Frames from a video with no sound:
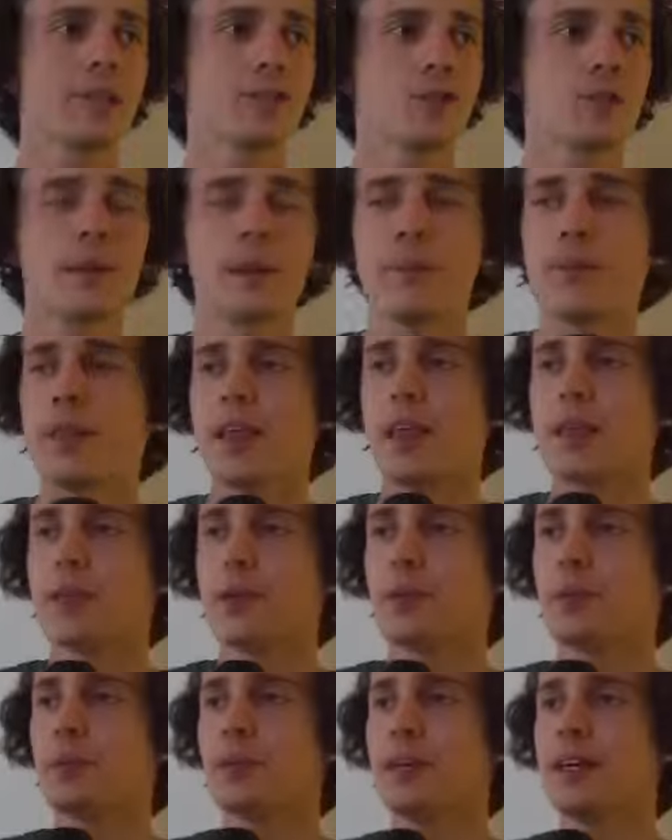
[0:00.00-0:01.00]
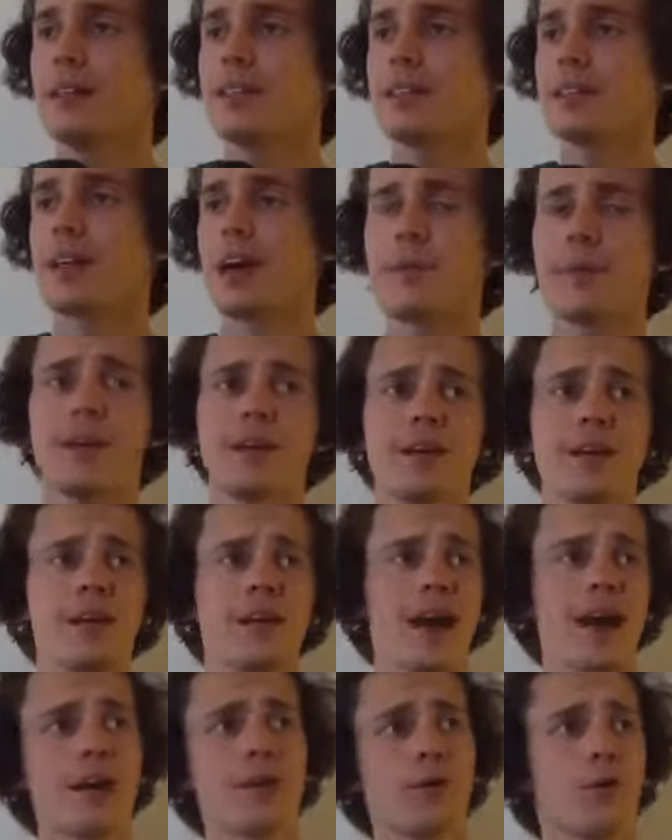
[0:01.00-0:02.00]
You guys remember that little place? I
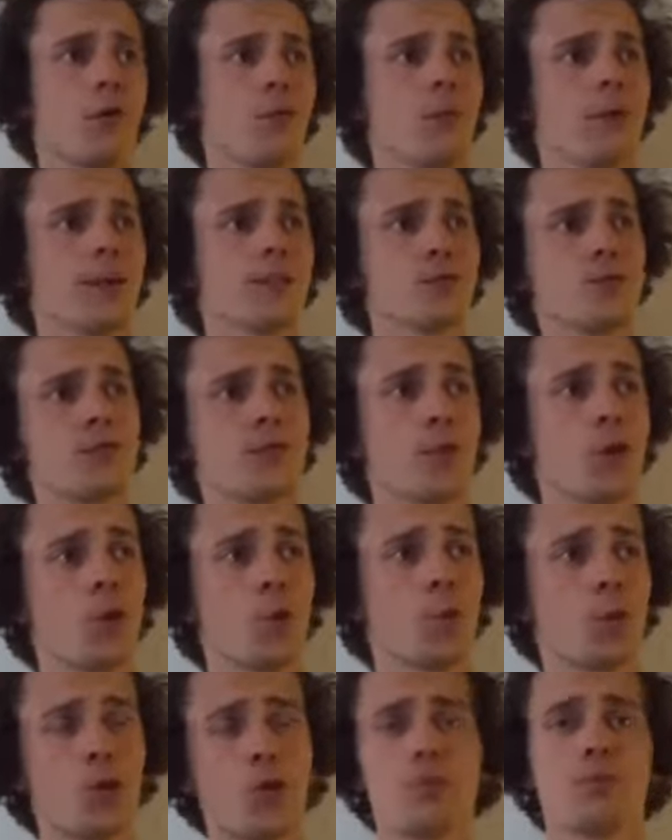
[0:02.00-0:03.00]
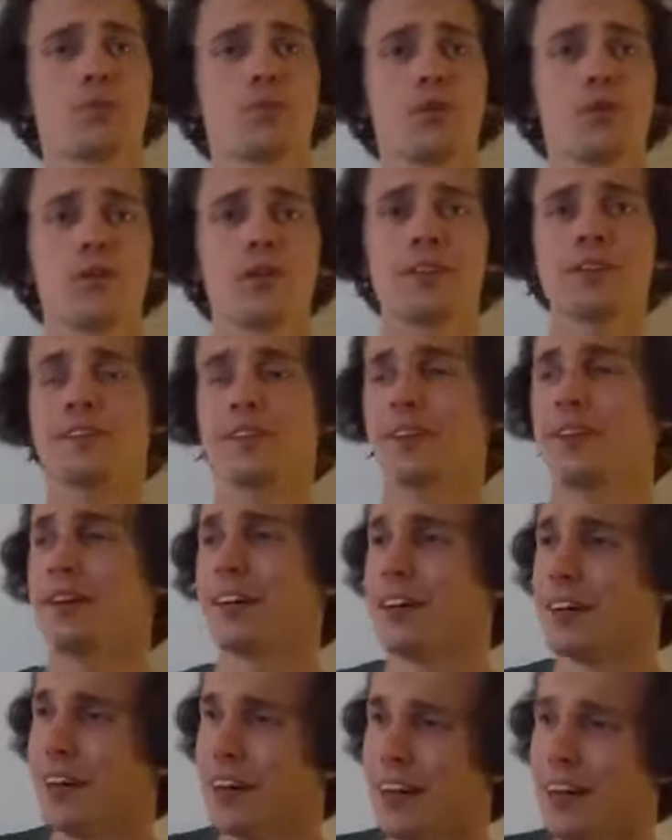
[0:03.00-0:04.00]
mean, nine whole months with no womb service?
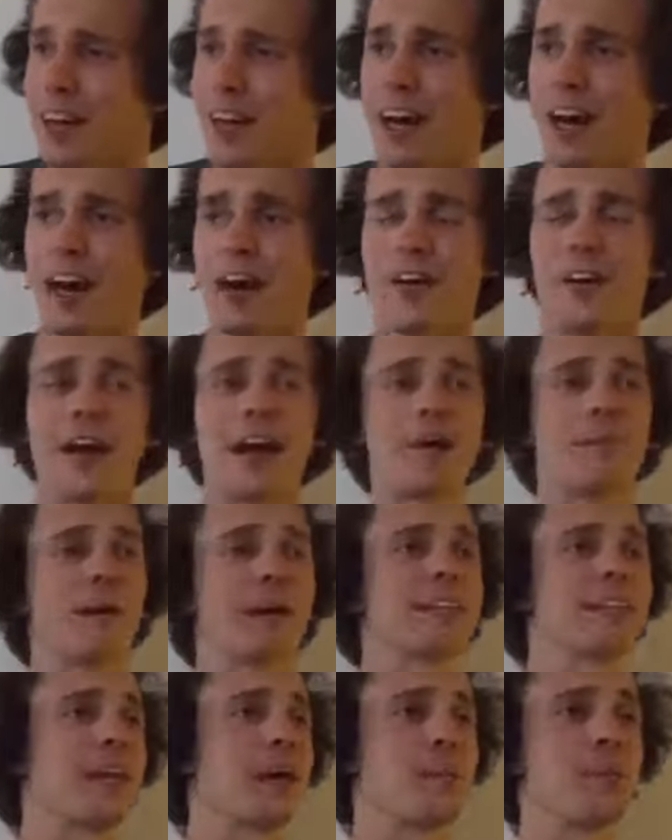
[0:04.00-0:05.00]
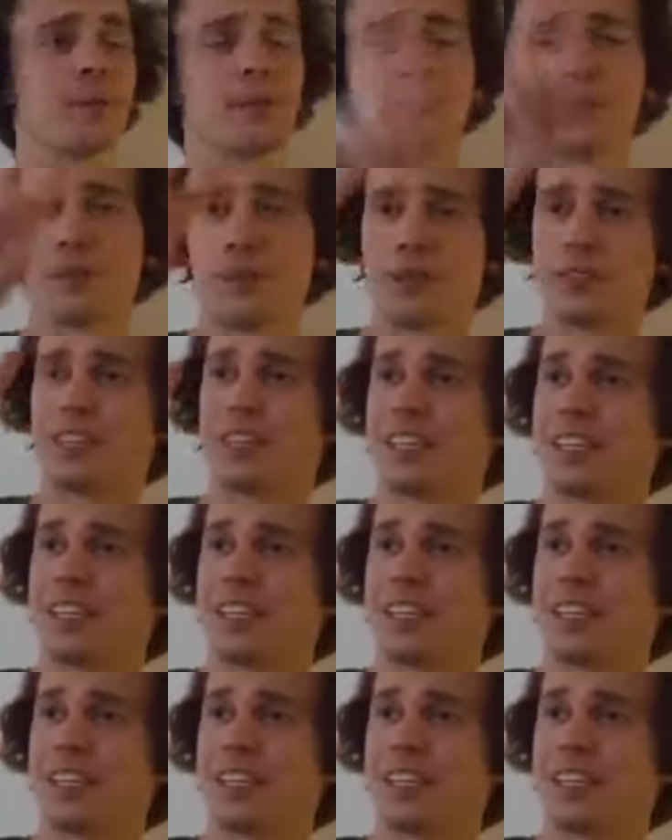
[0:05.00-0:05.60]
Alright, my diaper is full.